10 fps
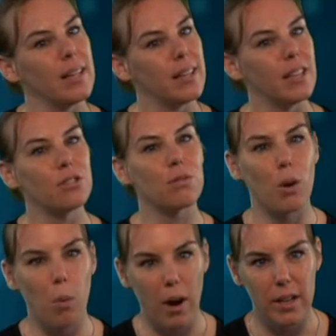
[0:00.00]
This
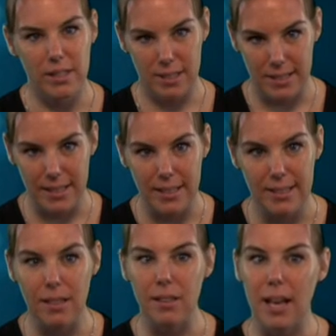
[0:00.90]
requires
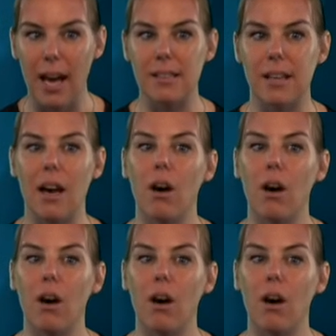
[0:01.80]
detailed data